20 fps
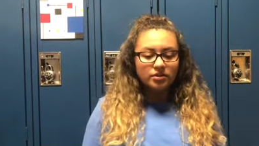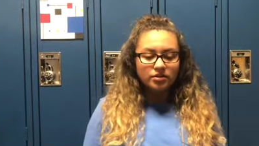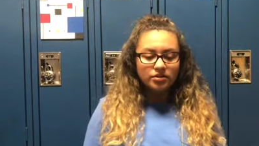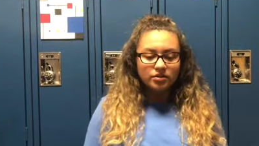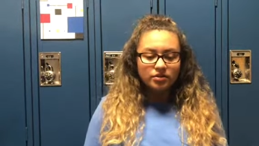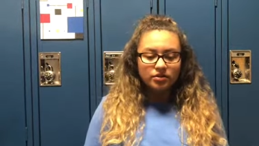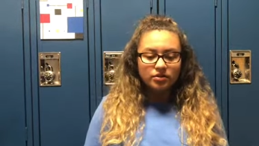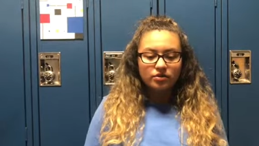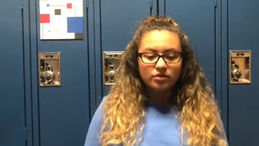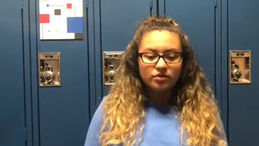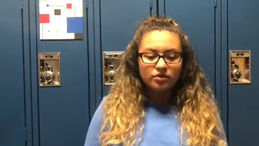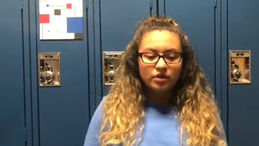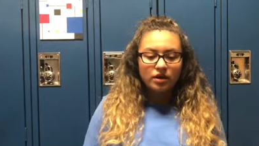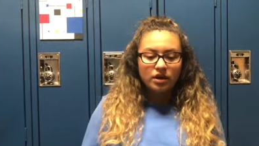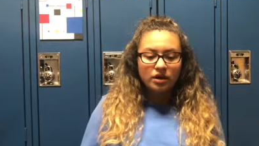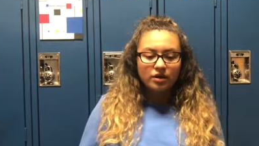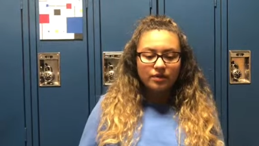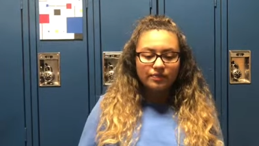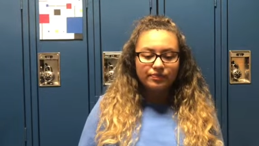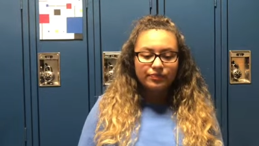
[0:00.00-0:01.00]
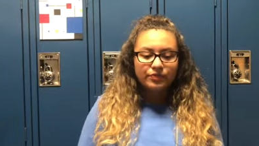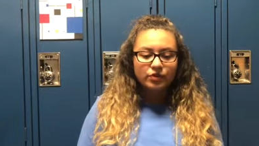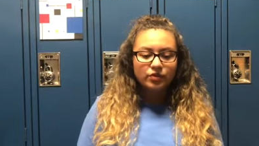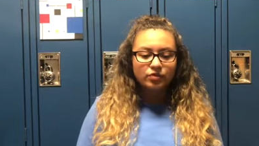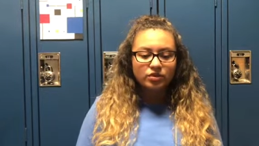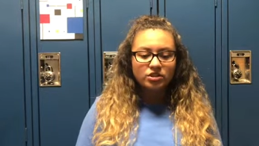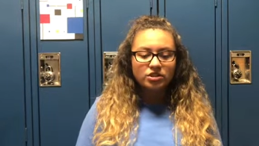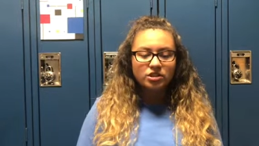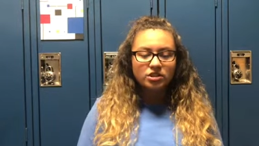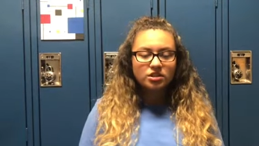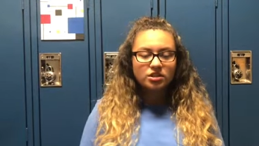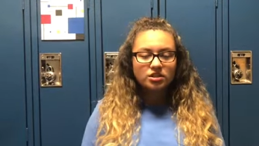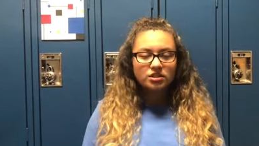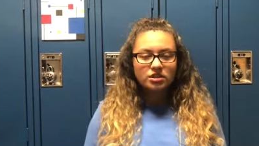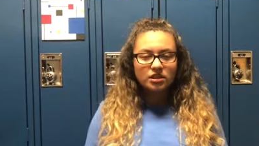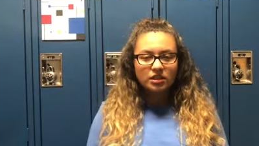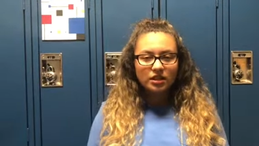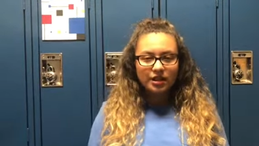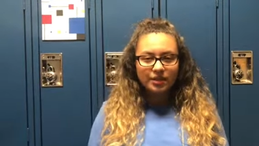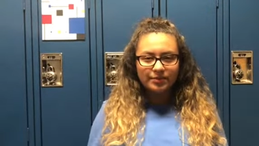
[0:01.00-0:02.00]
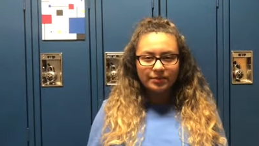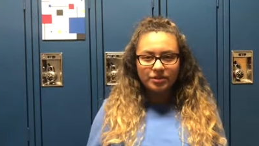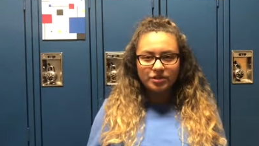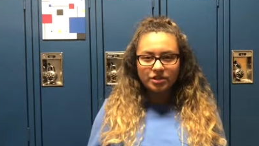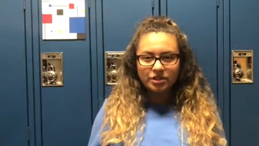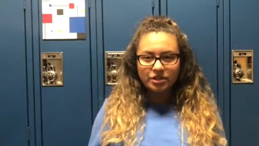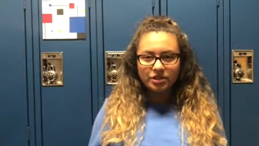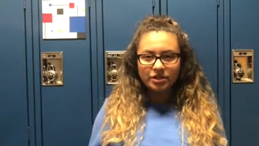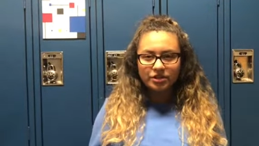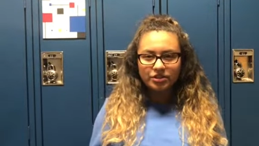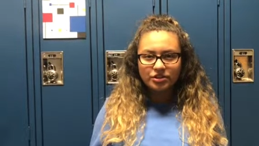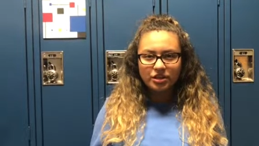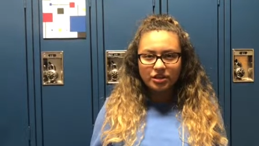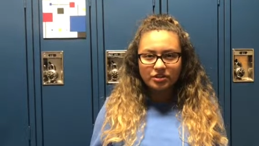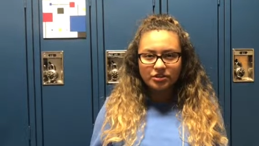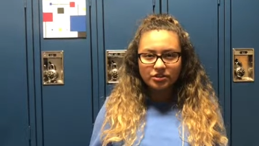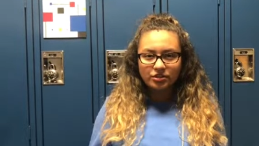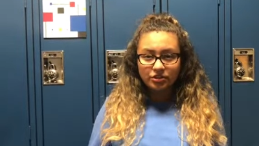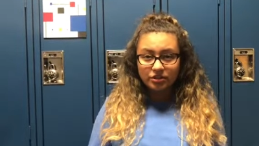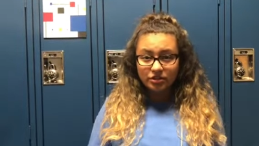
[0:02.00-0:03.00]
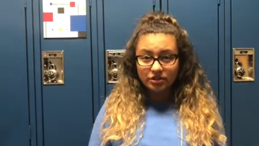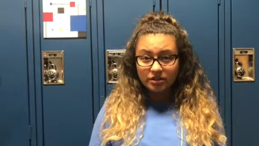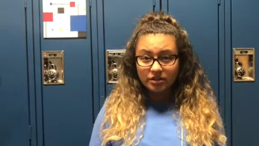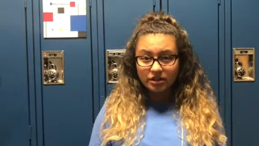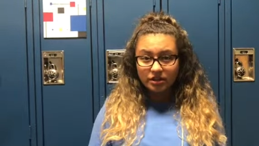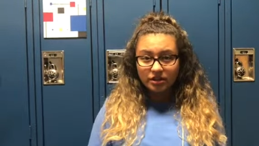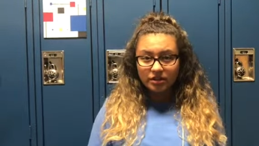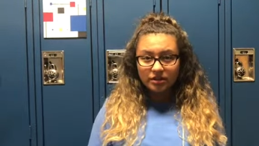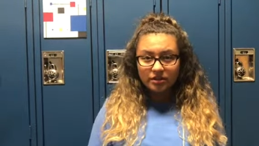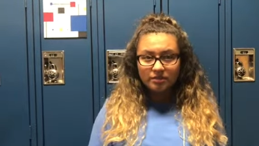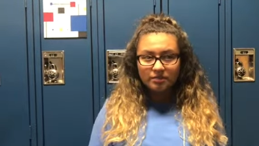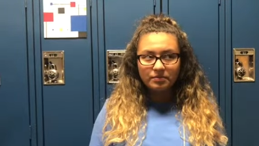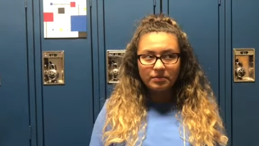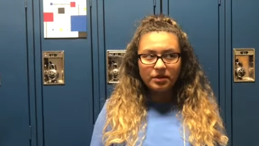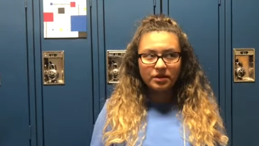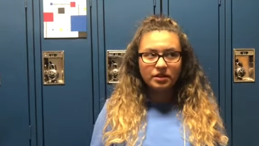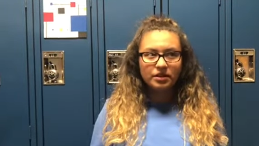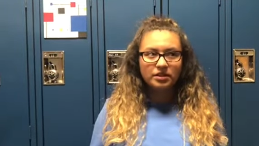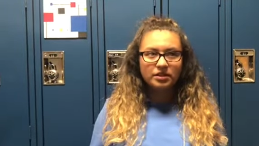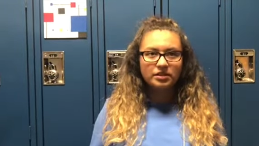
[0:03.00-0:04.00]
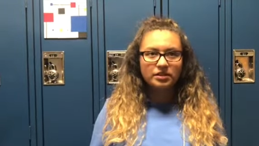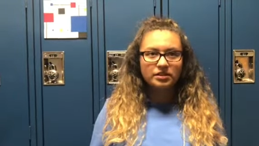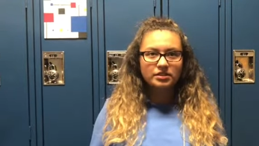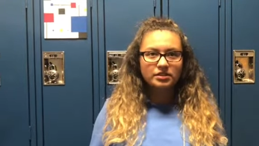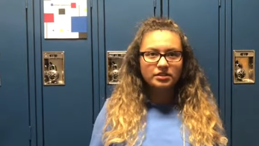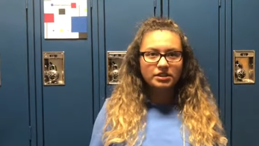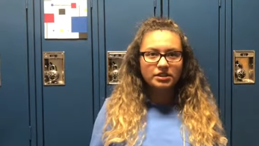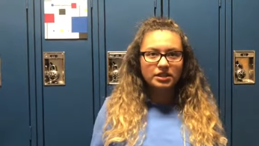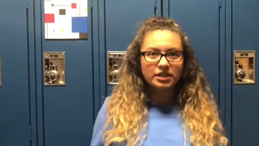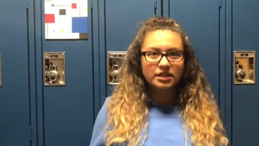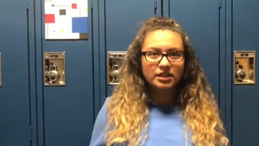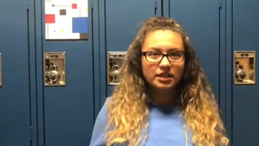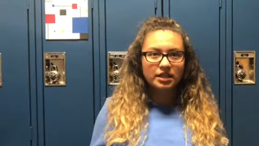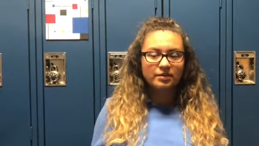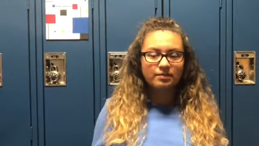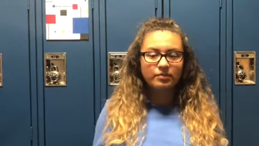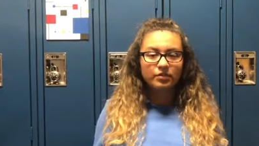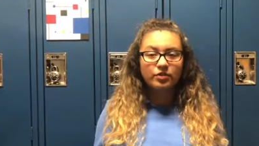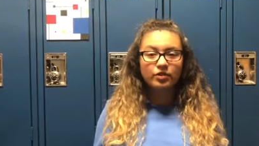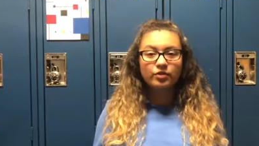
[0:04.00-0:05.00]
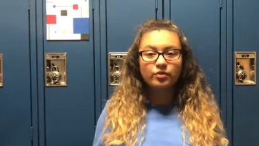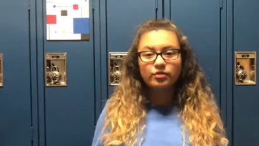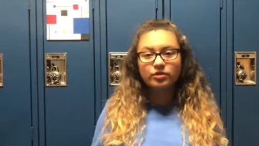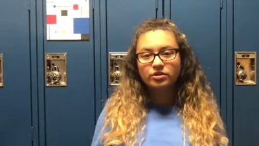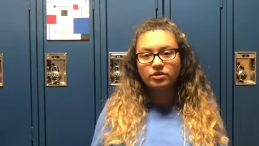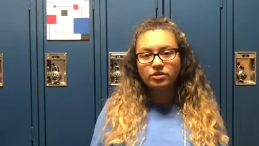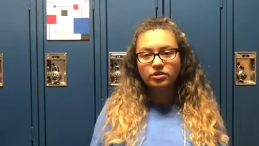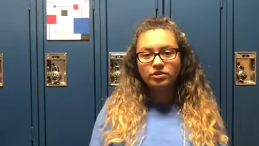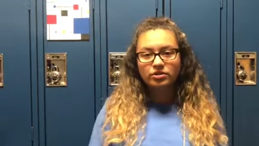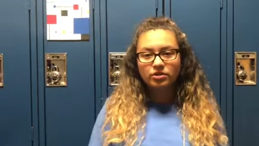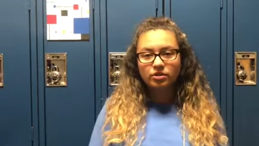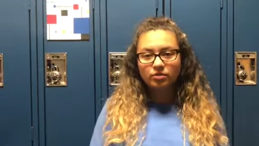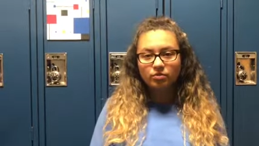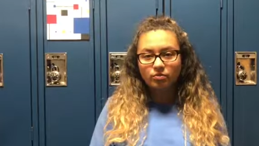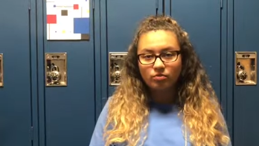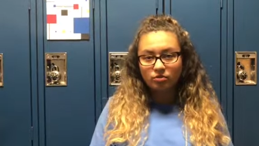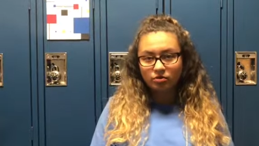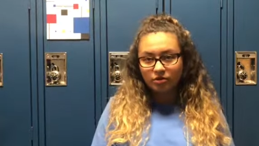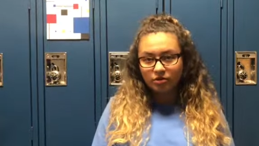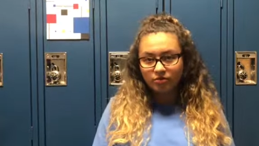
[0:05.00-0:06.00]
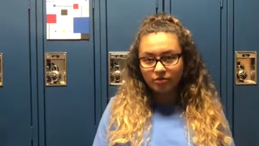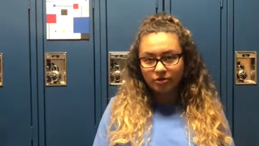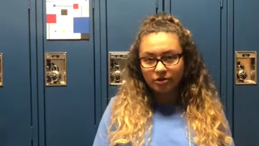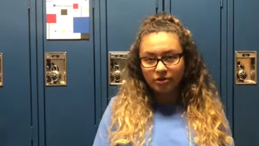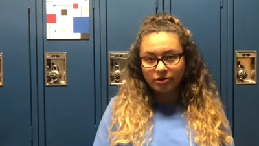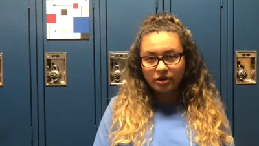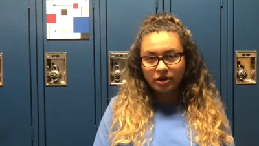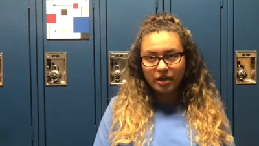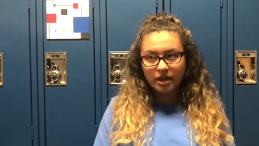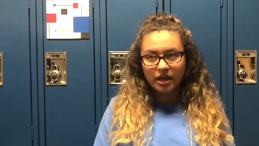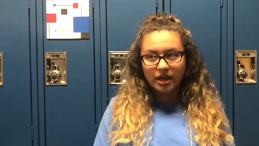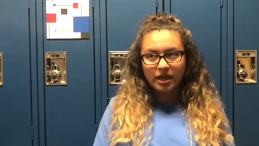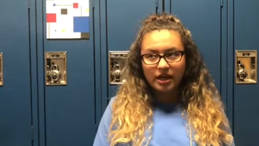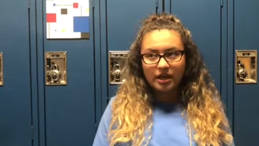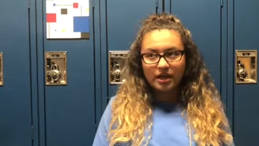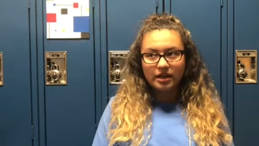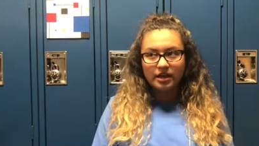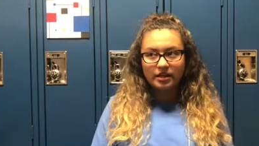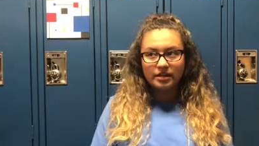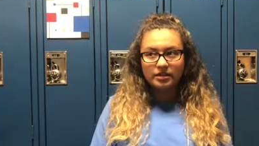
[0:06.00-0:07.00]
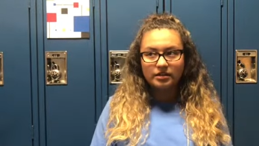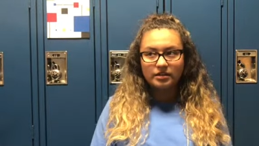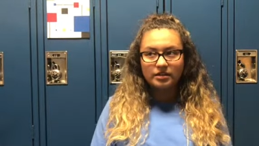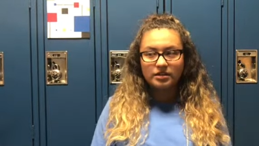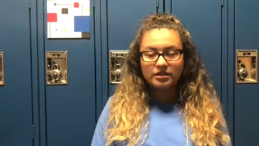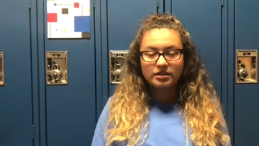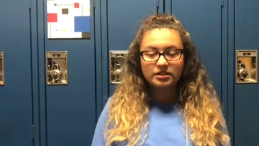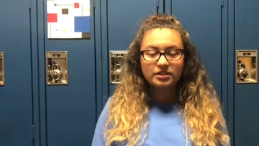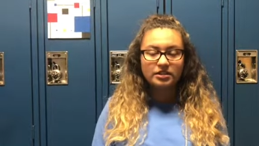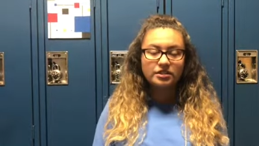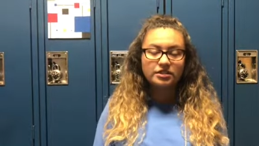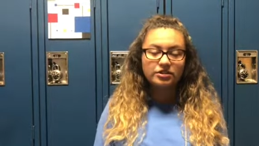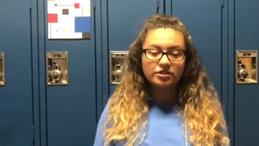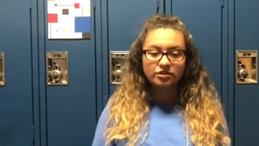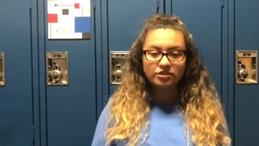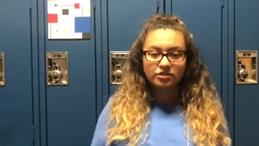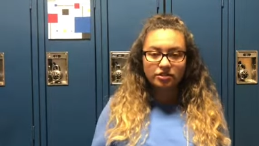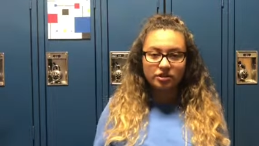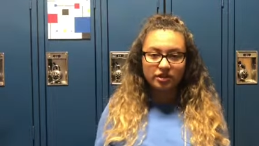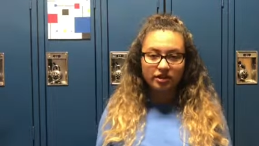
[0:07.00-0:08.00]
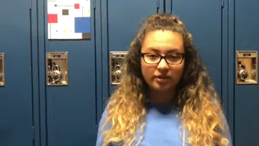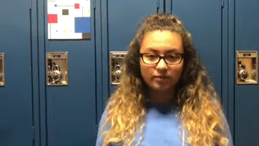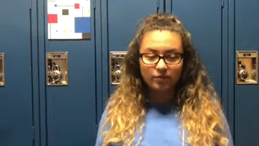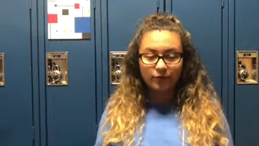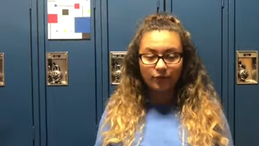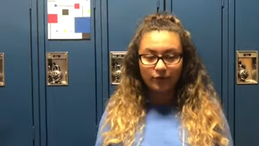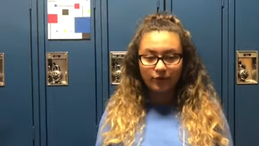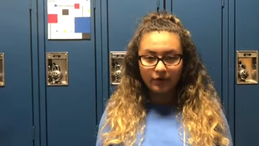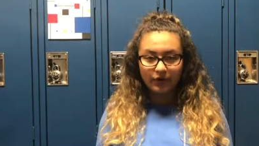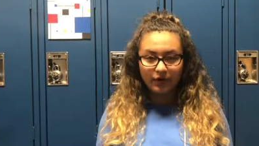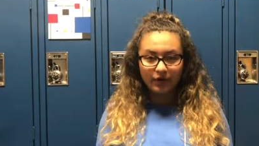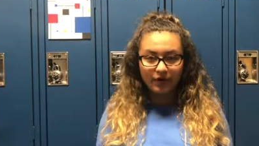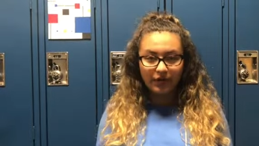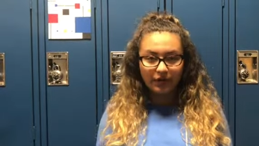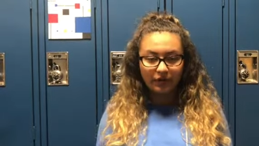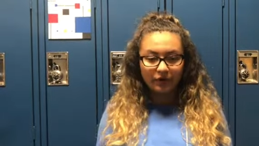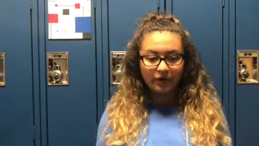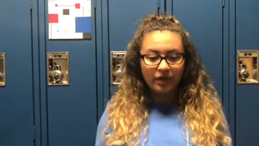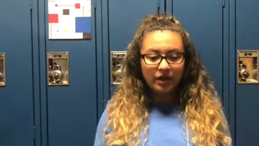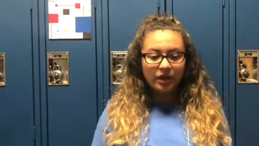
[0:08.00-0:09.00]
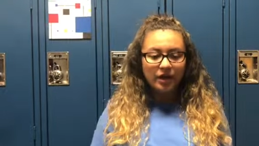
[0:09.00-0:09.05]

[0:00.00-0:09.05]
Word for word: So um, Russia sees the climate change as a good thing because to them their winters are warmer and it's easier to like move around now.